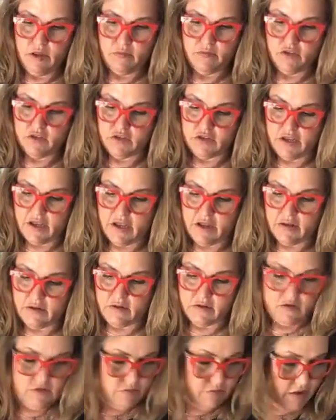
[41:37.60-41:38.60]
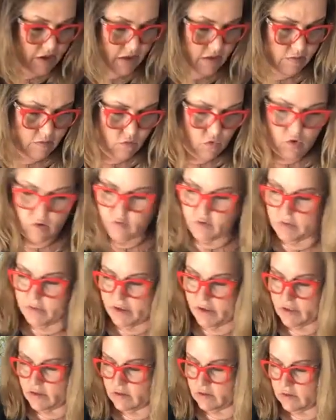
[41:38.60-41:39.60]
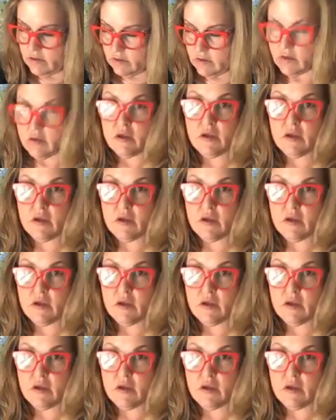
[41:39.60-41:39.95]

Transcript: I'm just making more ribbons.